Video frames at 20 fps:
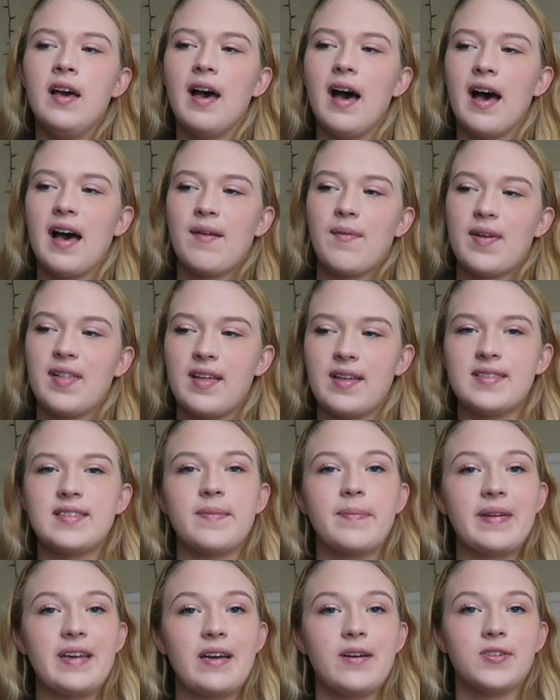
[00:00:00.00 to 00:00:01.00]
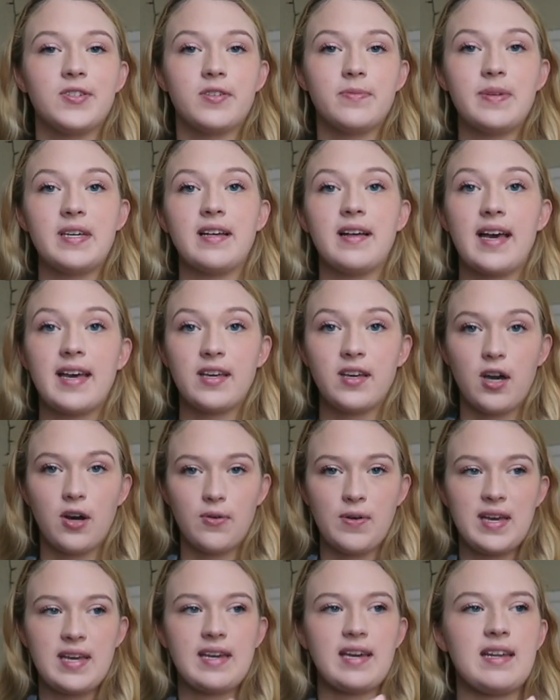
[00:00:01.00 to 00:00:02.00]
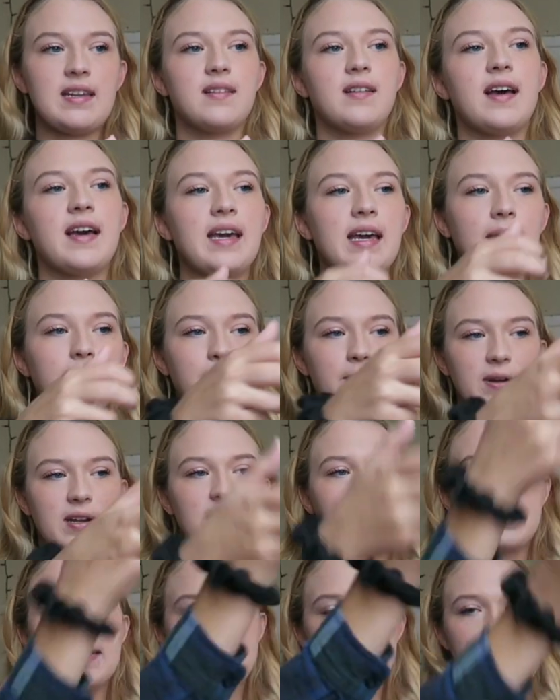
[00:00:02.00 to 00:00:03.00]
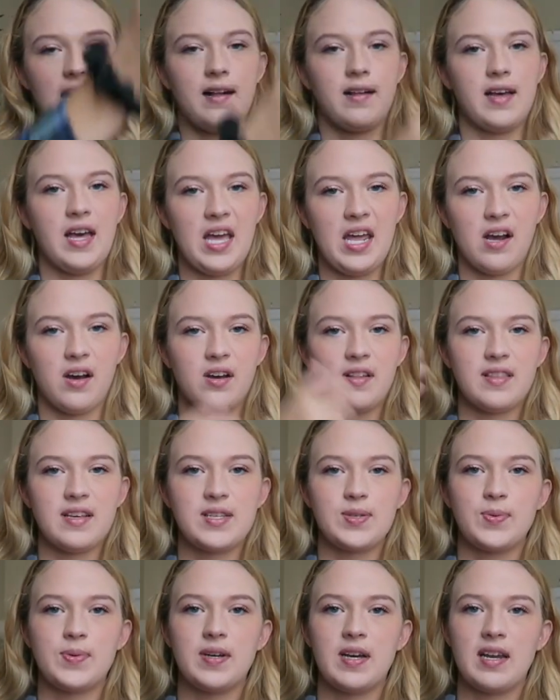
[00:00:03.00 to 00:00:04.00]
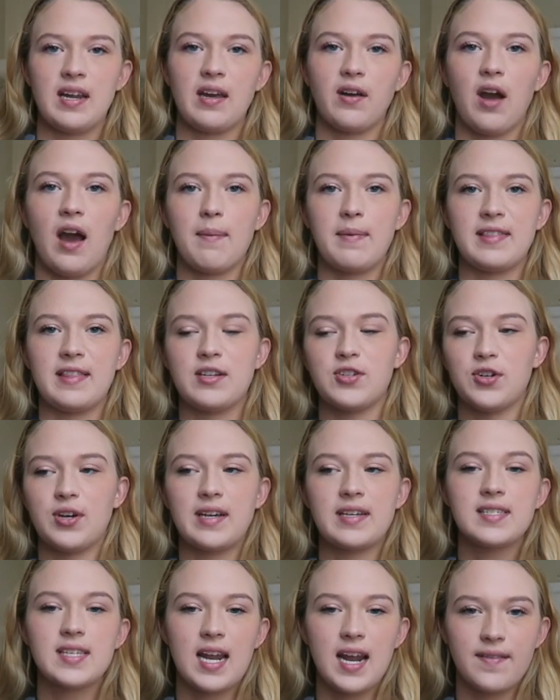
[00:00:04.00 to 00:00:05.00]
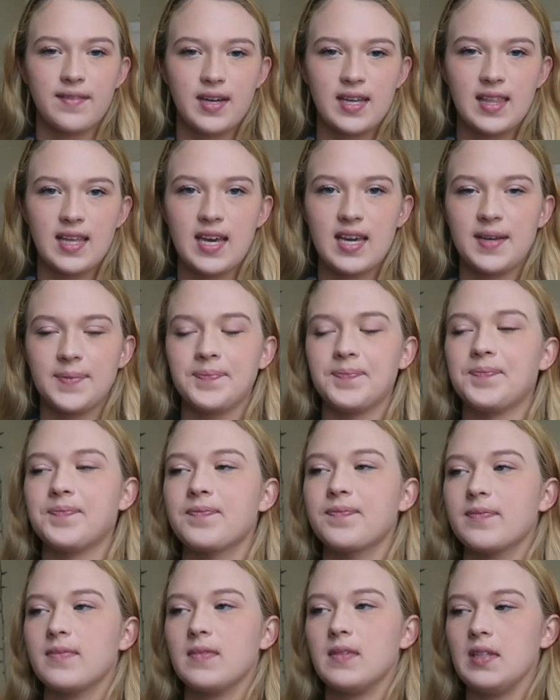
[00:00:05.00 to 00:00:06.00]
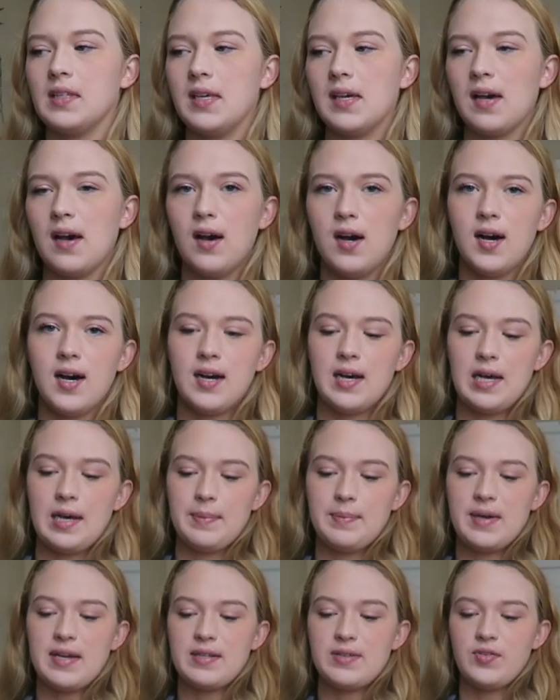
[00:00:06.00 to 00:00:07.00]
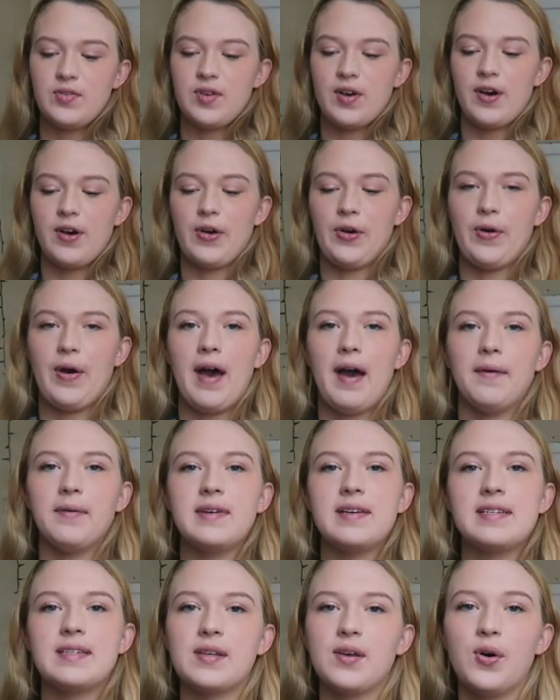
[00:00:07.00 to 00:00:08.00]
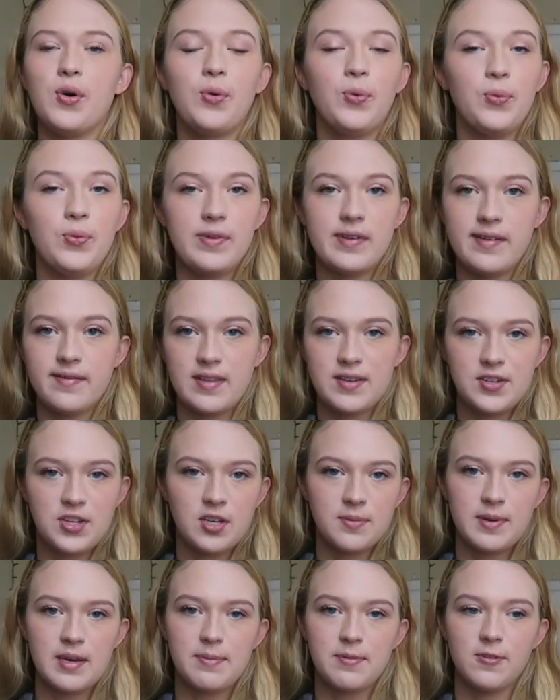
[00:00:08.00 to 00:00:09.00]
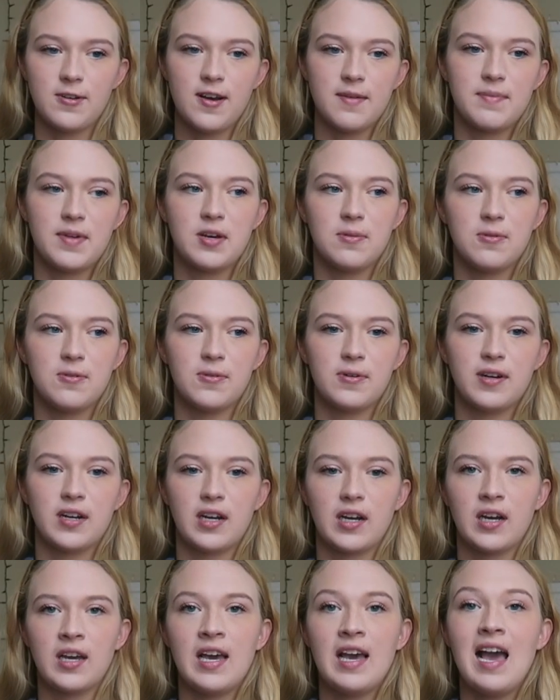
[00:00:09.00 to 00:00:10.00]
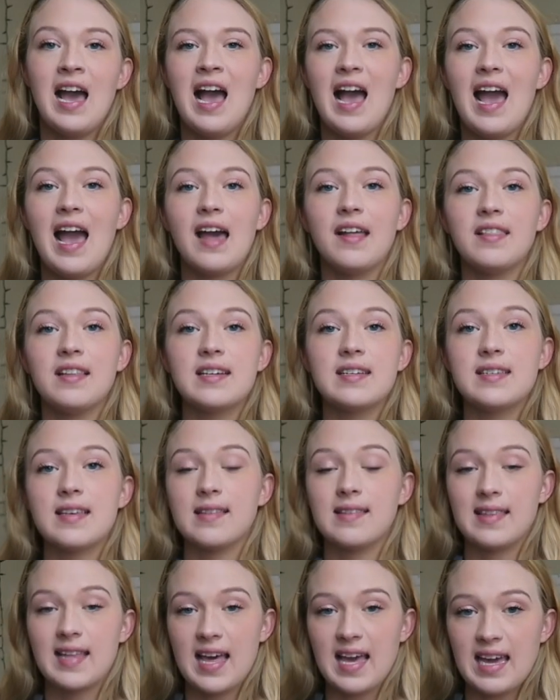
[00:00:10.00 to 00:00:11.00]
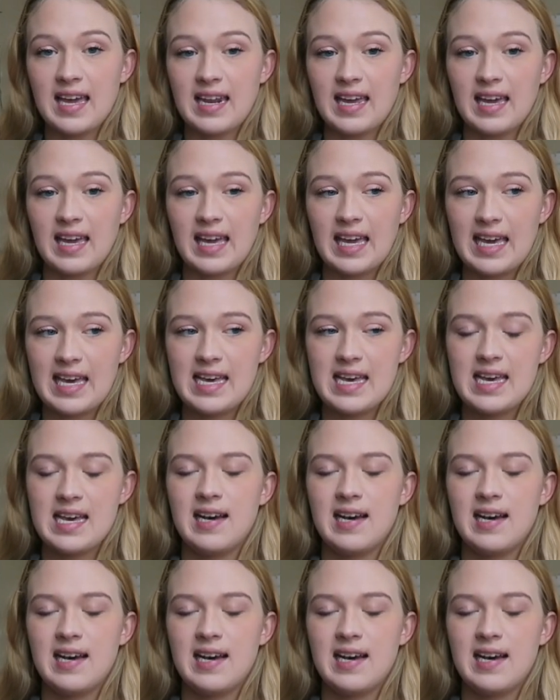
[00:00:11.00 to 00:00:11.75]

Um, and then somebody else will be like going and like putting a salad on this one and grabbing the drinks and everything. Um, and so I was one of the two people on mobile order and this lady,